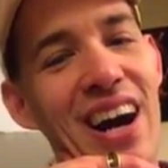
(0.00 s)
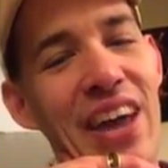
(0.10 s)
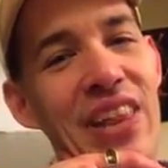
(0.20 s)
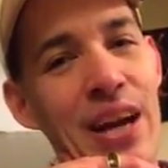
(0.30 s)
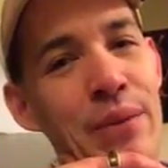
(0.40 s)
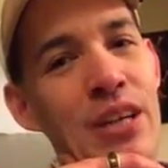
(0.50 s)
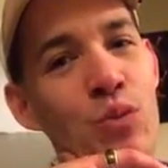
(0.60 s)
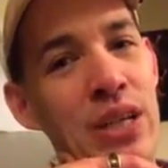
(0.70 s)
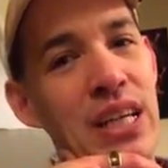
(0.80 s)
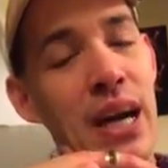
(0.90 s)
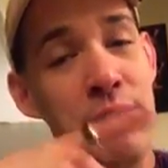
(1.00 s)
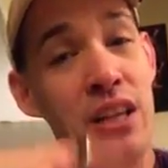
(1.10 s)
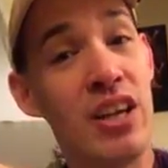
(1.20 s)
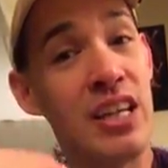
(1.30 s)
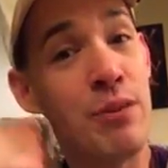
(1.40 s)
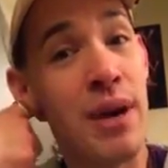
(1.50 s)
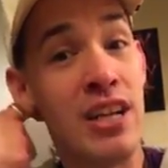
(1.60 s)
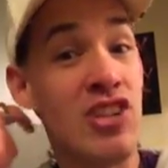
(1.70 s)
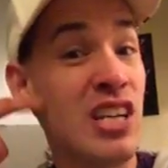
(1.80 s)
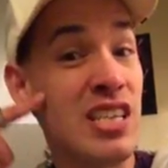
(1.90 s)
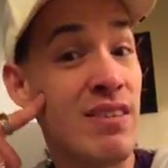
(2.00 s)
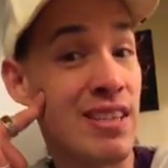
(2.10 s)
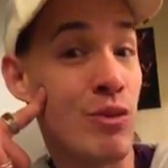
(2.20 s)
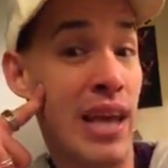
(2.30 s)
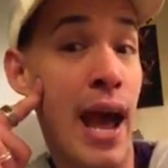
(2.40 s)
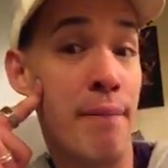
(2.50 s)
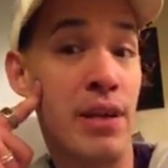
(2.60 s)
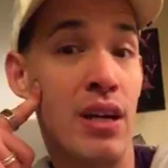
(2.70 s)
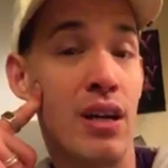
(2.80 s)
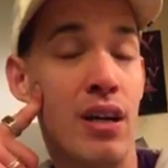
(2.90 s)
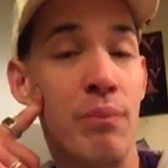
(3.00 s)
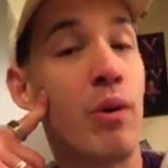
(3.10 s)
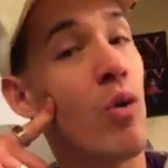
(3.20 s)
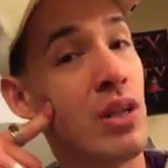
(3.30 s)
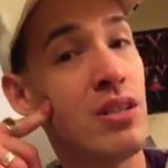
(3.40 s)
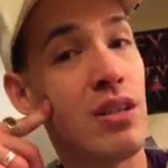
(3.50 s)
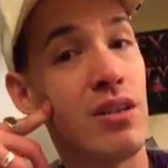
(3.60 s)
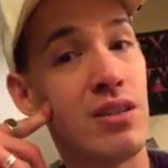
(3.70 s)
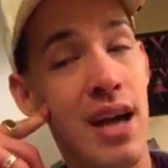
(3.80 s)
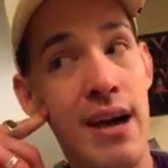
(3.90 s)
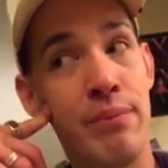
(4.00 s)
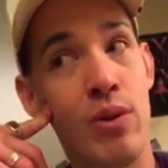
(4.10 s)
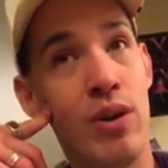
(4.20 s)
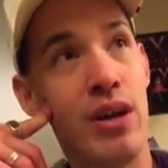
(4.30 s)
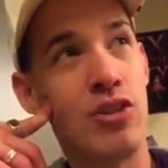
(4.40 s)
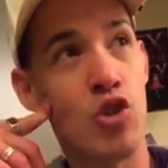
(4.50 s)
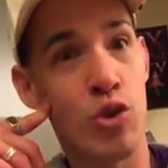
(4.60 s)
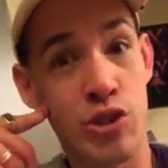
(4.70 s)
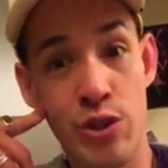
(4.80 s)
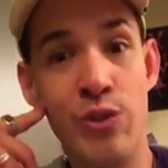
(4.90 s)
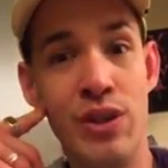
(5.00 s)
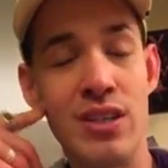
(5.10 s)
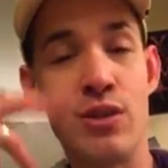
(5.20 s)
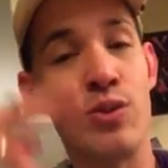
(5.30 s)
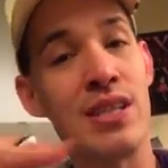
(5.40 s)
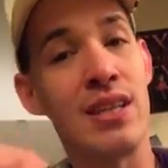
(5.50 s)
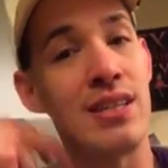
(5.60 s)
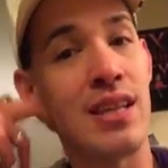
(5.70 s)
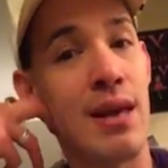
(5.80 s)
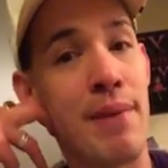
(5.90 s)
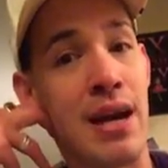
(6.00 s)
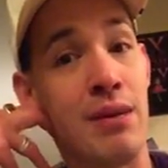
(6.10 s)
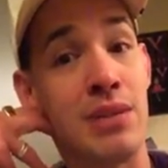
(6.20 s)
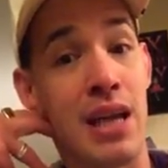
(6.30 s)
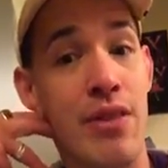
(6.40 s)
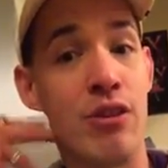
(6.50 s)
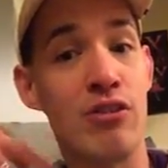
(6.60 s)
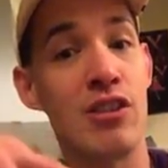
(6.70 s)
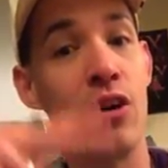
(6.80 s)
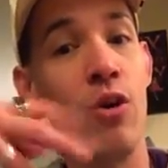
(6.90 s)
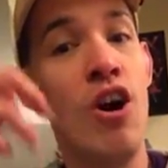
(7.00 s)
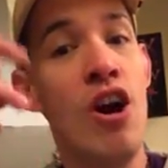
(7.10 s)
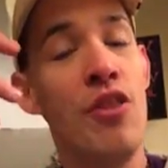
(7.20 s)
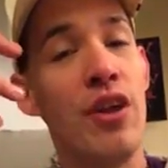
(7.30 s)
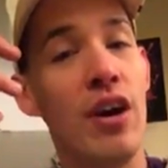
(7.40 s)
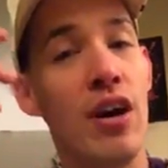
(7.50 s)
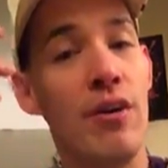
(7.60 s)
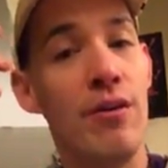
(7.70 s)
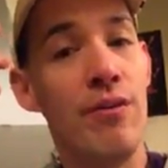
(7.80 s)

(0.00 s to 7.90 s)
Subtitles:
think I'm gonna look into Brad and Jen and see if that's really happening. And according to the tabloid, George Clooney is the reason that set that back up together. So the